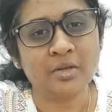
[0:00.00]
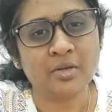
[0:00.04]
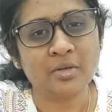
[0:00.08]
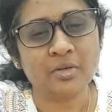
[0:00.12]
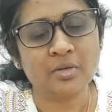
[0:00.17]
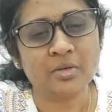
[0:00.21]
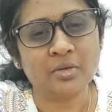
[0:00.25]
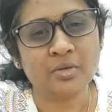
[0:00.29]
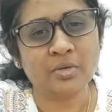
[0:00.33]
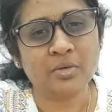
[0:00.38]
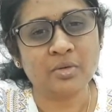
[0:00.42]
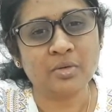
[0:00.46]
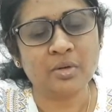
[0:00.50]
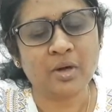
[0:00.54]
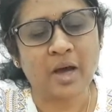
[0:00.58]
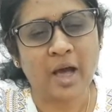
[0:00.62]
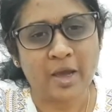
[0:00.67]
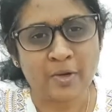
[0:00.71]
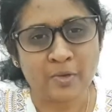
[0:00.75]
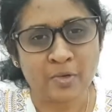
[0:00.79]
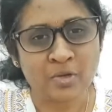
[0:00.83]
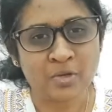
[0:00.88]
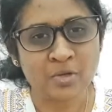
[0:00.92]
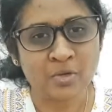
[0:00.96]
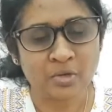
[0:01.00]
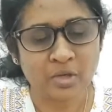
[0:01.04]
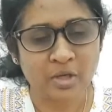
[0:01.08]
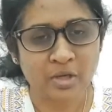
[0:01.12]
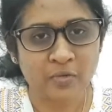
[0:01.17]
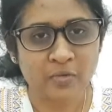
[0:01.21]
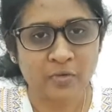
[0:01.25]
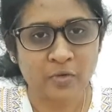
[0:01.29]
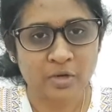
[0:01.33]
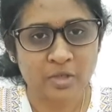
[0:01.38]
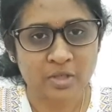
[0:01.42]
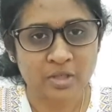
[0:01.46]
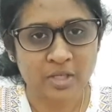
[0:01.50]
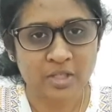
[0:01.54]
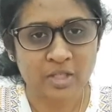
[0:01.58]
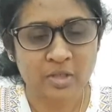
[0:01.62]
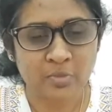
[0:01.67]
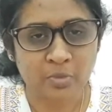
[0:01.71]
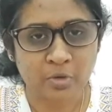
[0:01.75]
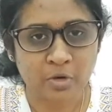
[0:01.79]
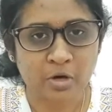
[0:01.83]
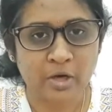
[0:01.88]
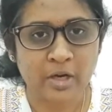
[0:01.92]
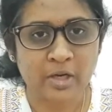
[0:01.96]
So I was looking for such a
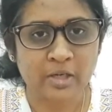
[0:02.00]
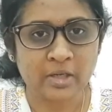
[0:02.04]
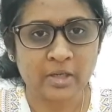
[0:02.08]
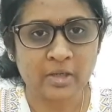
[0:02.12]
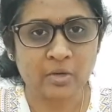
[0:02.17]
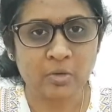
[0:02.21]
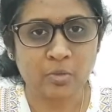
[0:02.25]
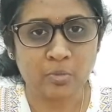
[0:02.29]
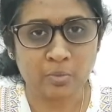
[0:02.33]
product in